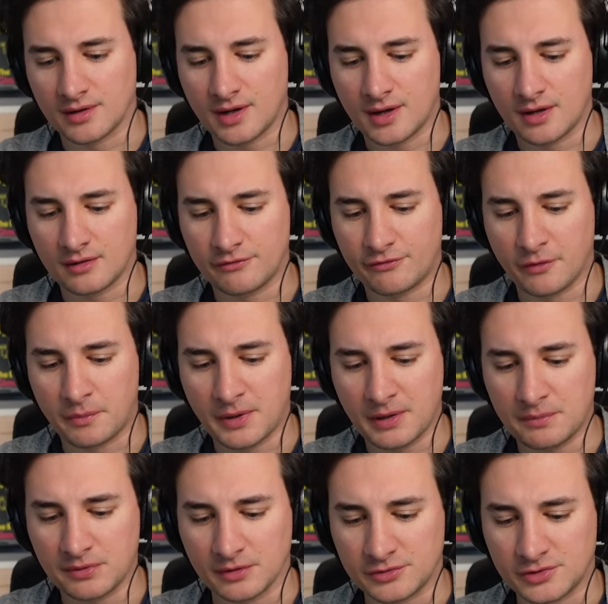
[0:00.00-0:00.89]
And for
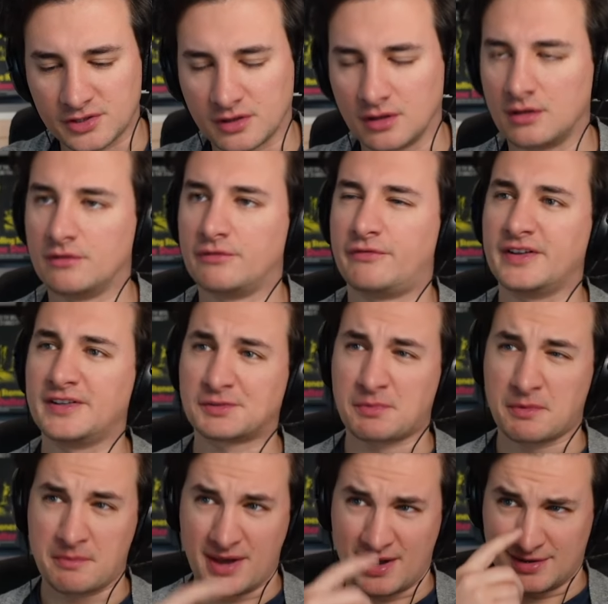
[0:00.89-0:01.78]
people who just love Vince
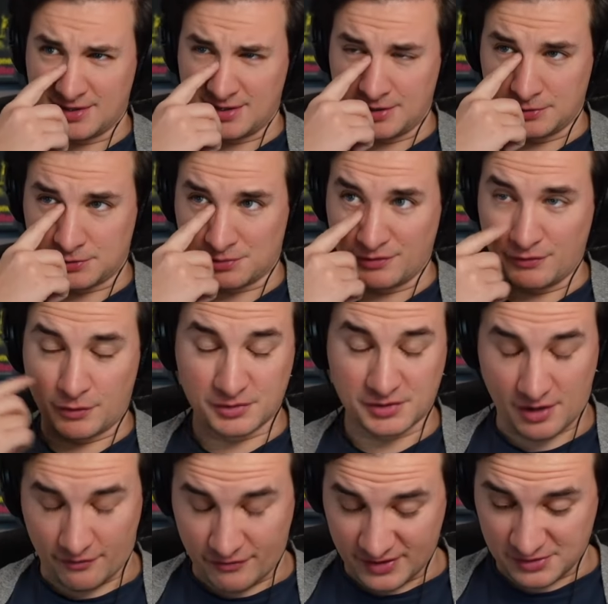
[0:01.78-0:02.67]
McMahon news, we've always
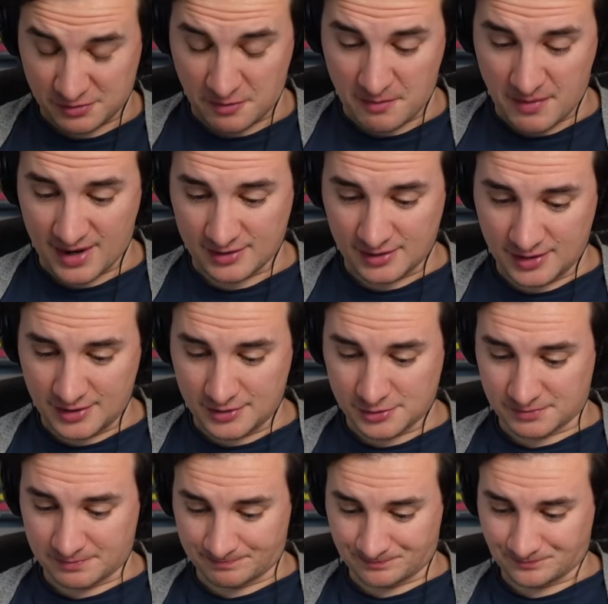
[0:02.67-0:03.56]
got Vince McMahon news.